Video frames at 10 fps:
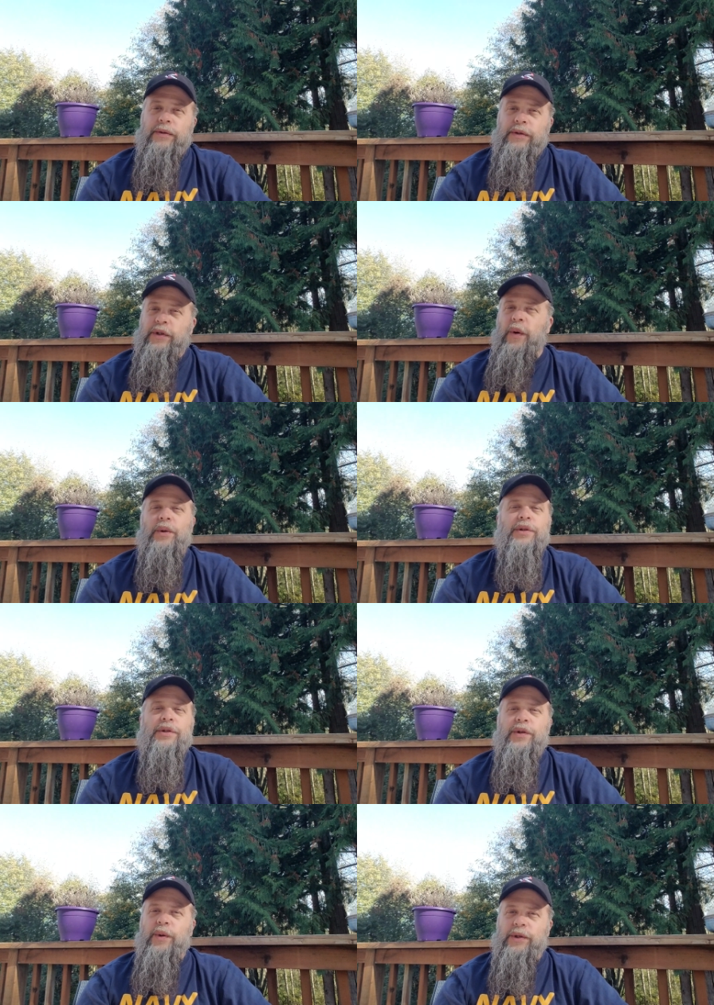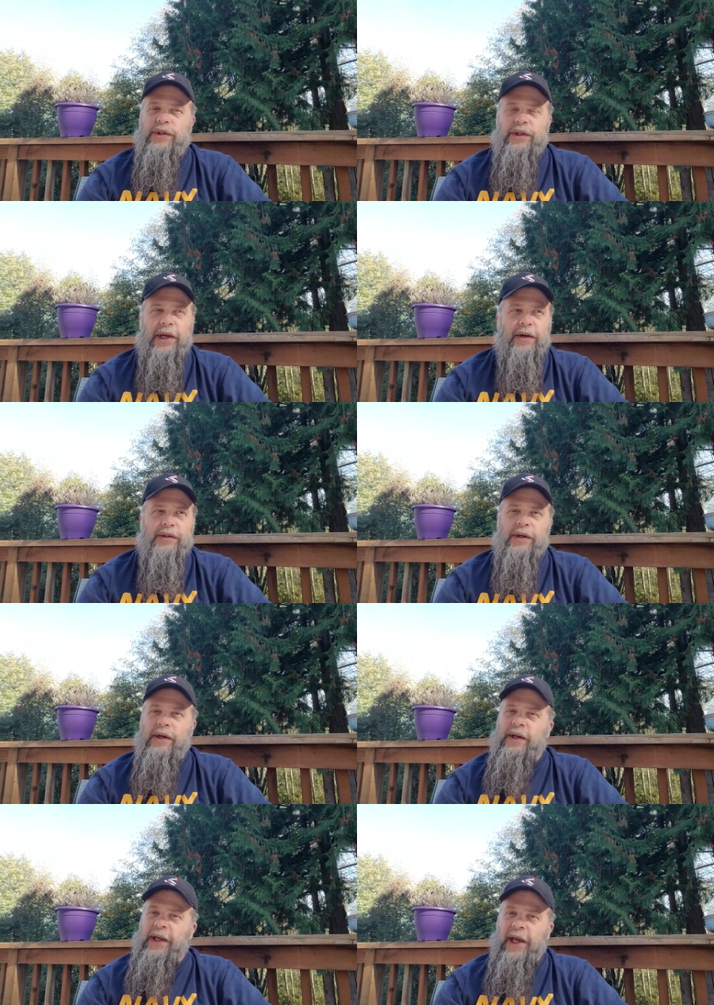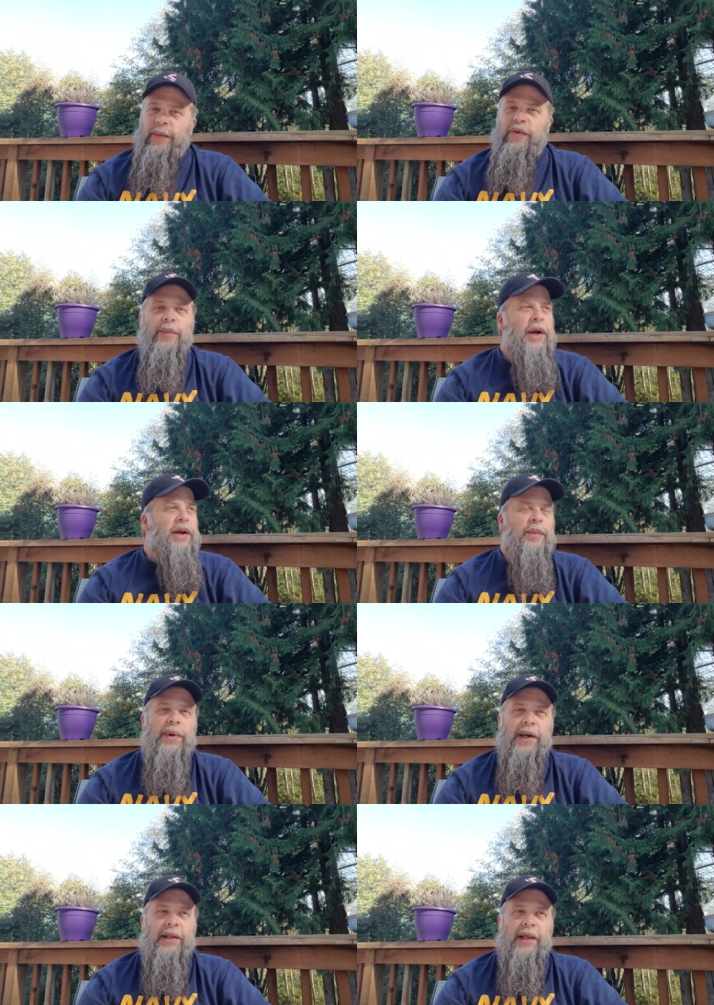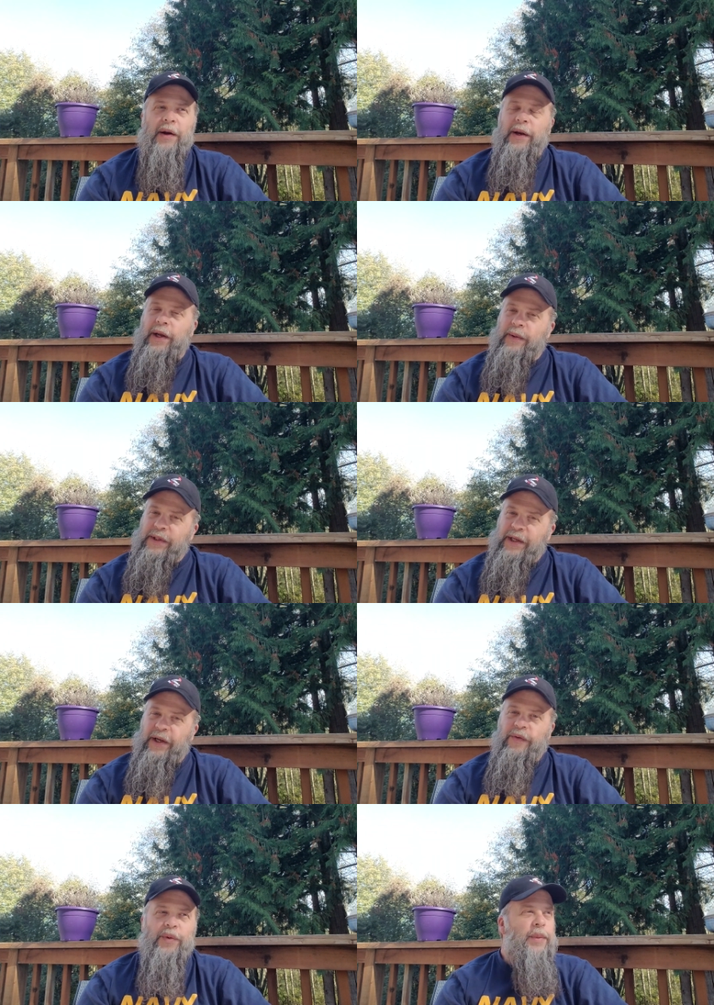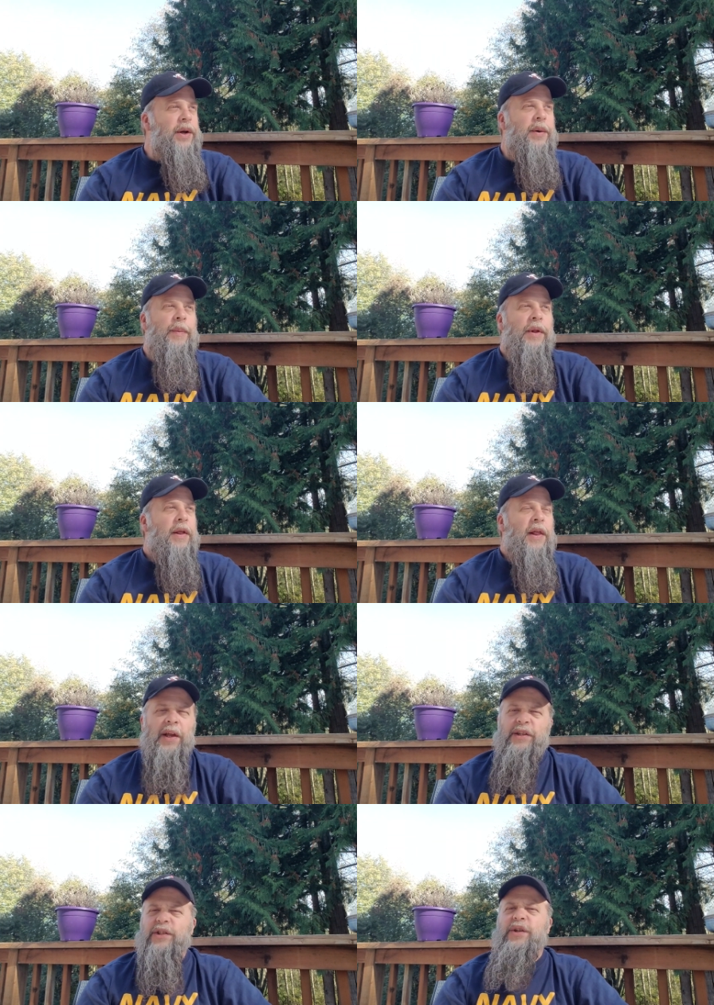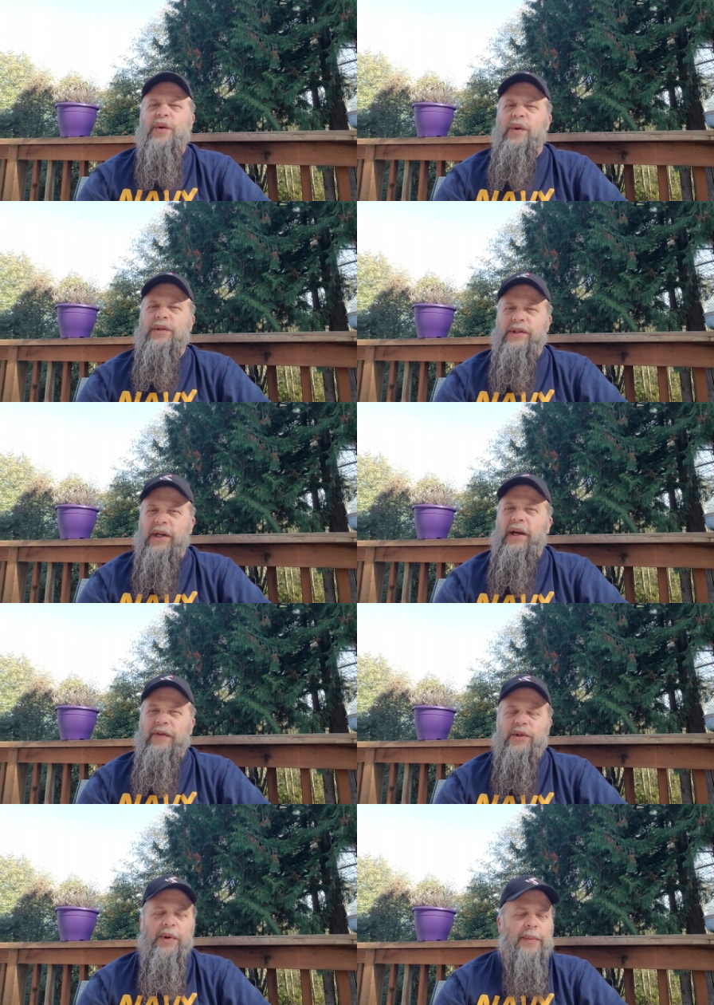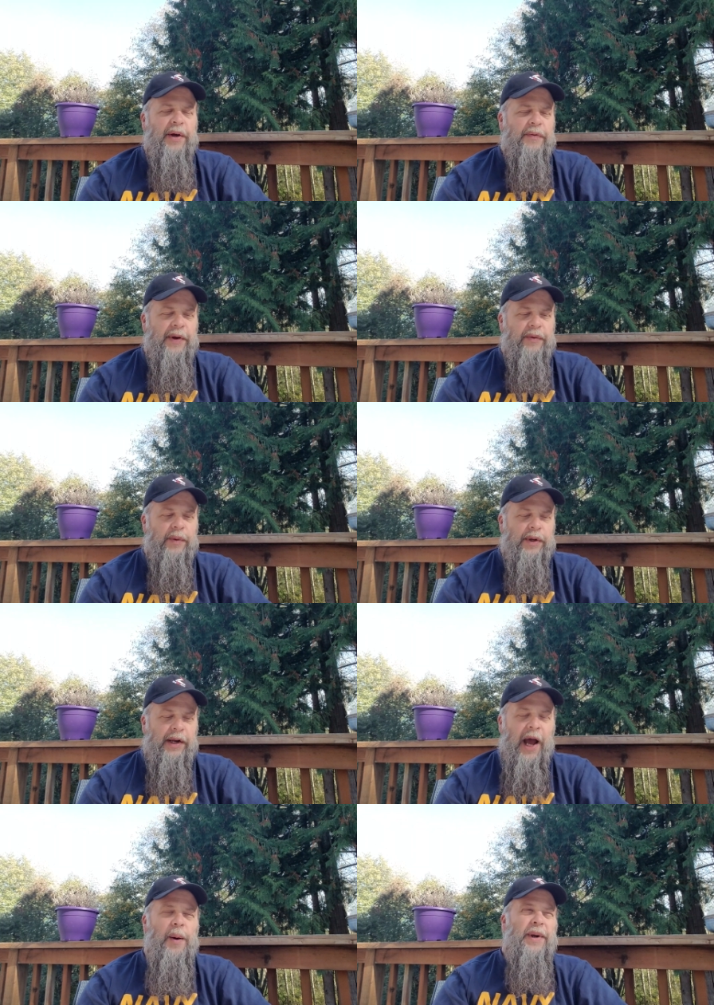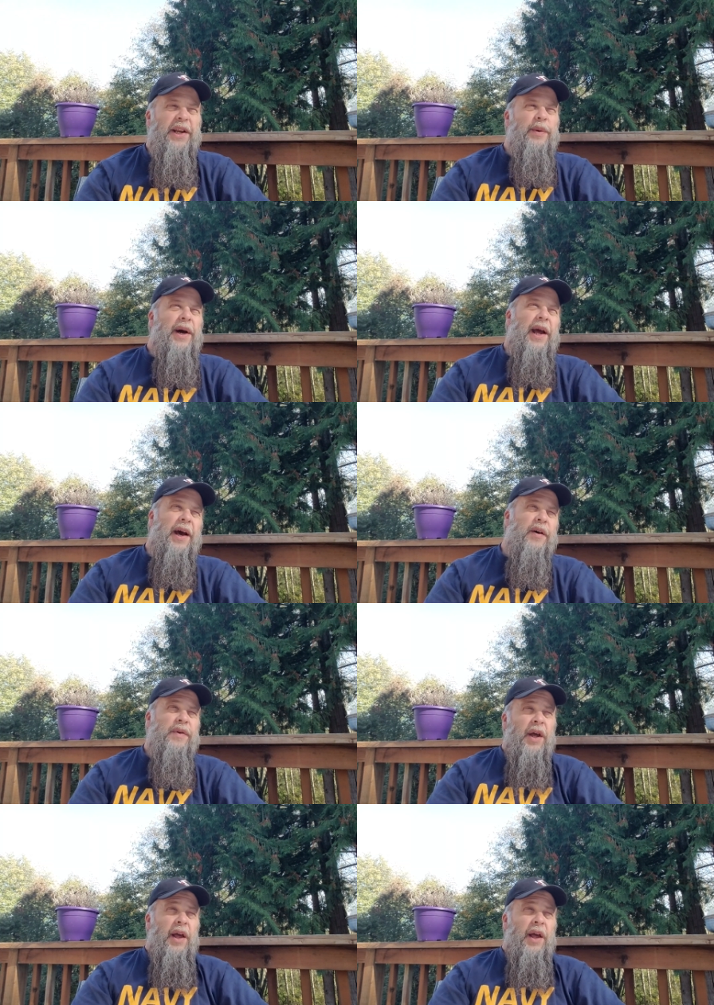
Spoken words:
Gorgeous scales on it. Came from my good buddy Larry. It was a gift from him. Just a gorgeous knife. That's probably my favorite one. And how many do I have?